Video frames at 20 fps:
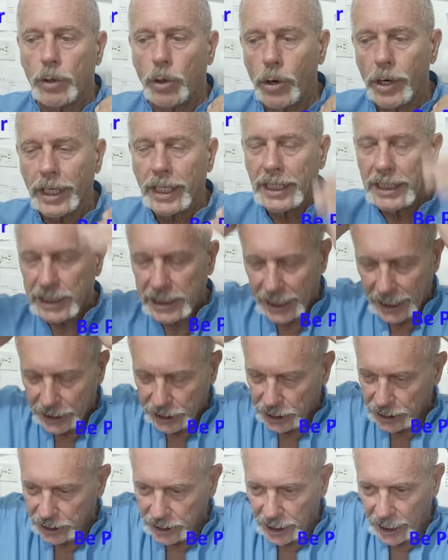
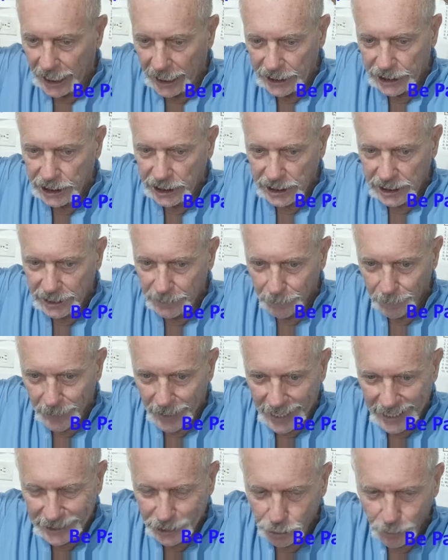organizations that
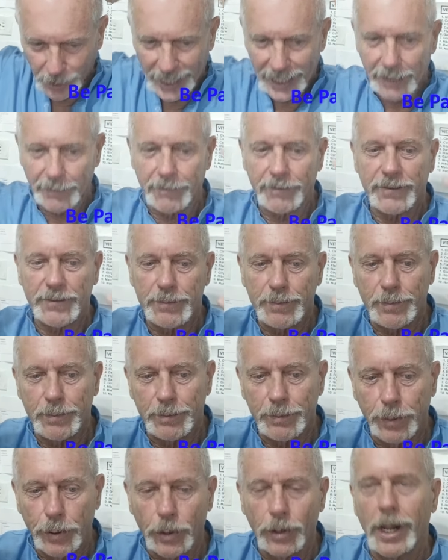I try to
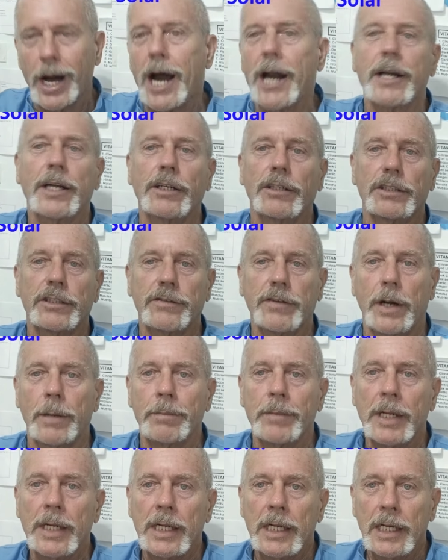pull articles from.
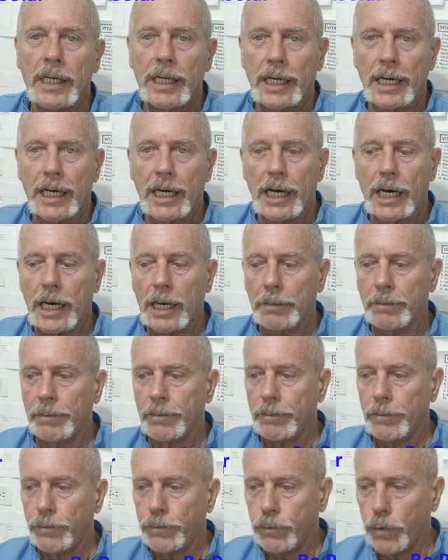
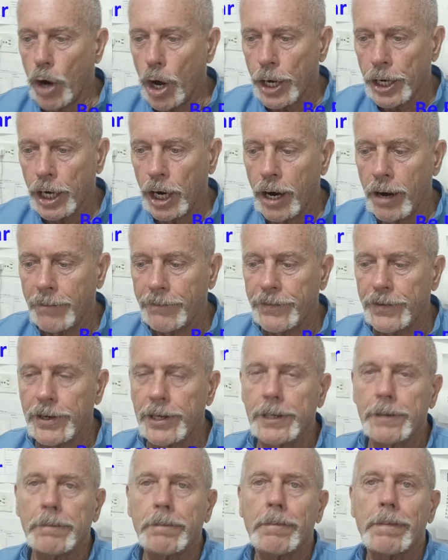
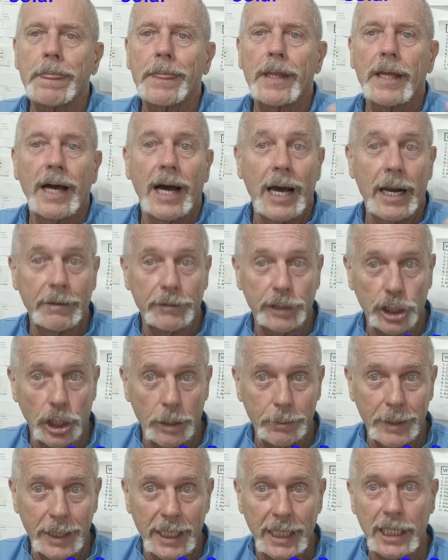Fraunhofer out of
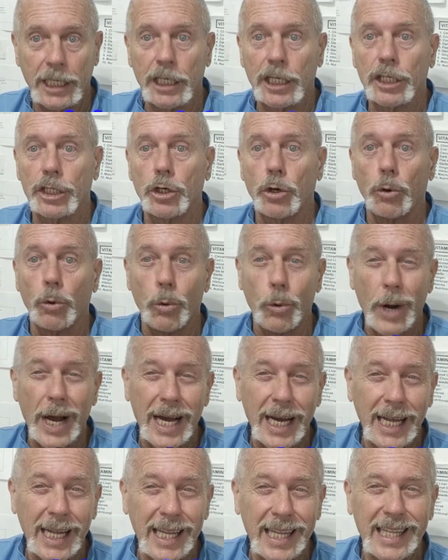Germany,
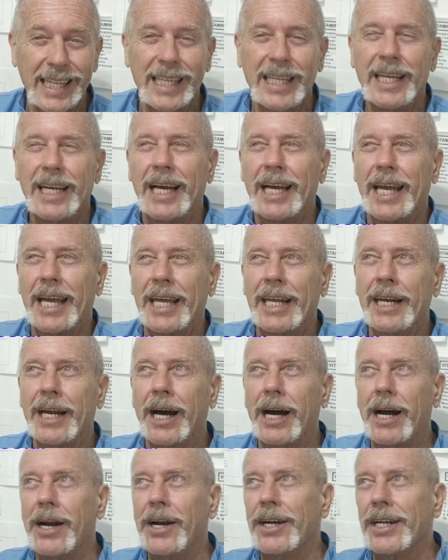Norel,
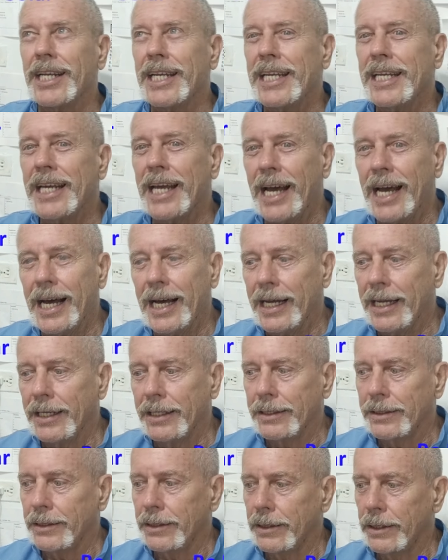
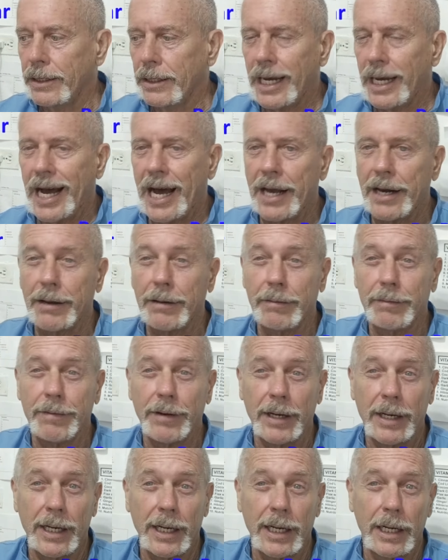NREL out
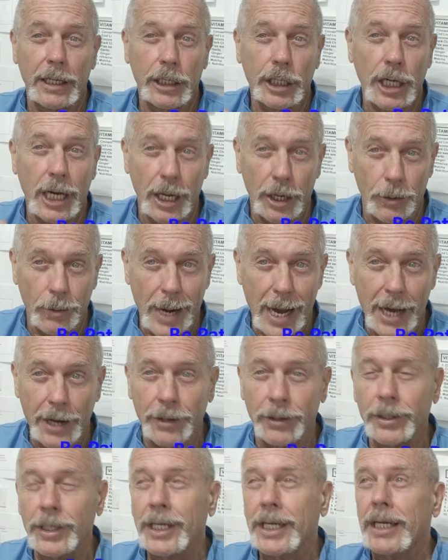of
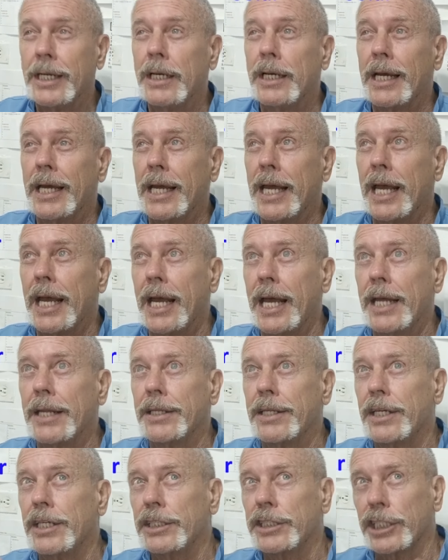Colorado, and
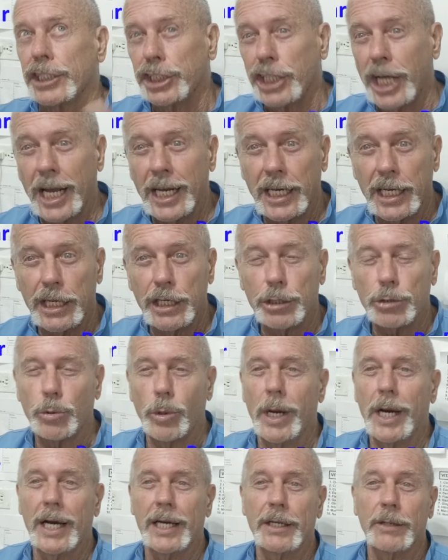there's a Chinese
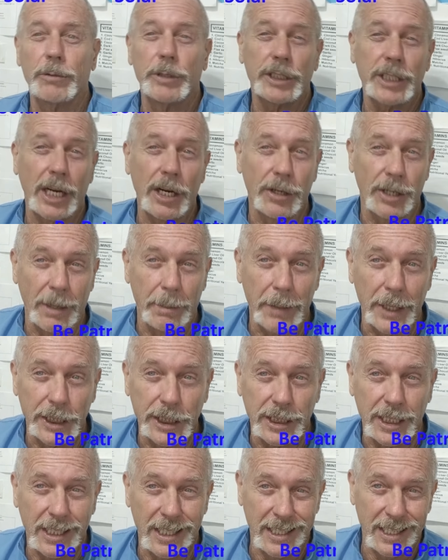one, which I don't get
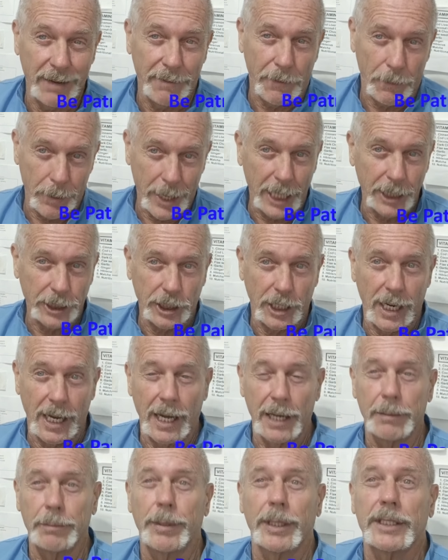much information
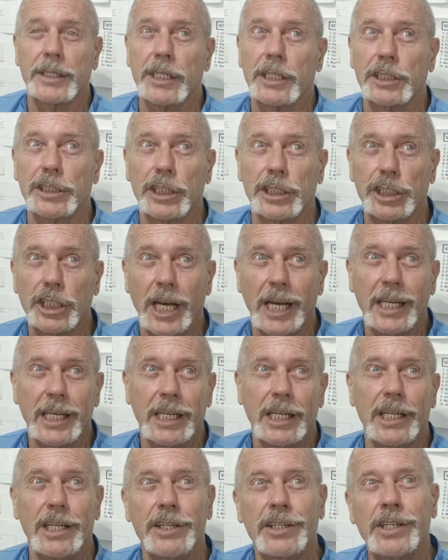on, but there's a
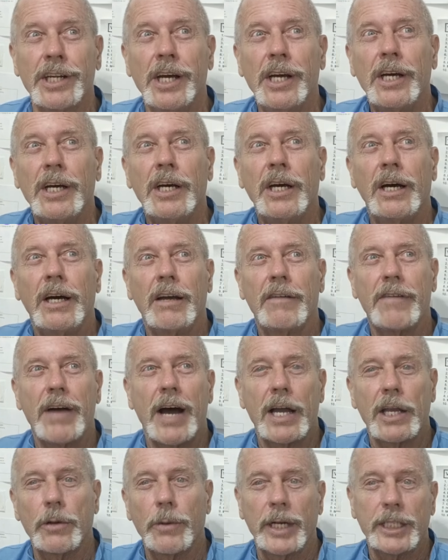Chinese
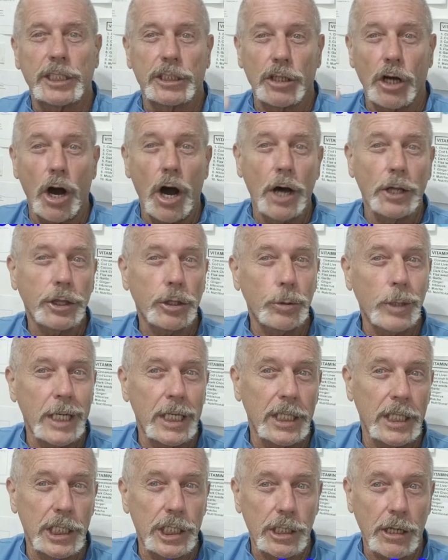evaluation. All three
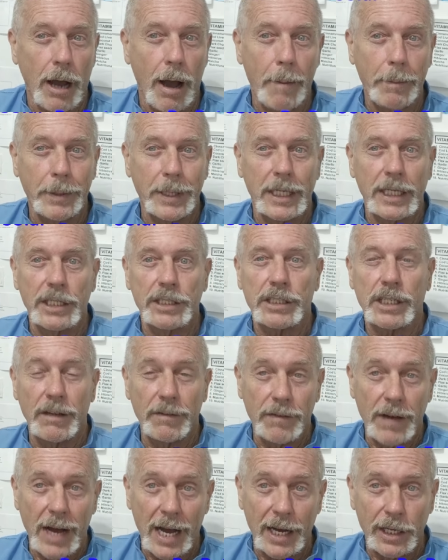of these companies
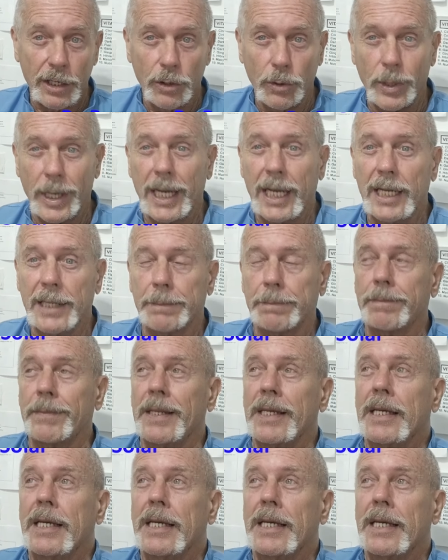evaluate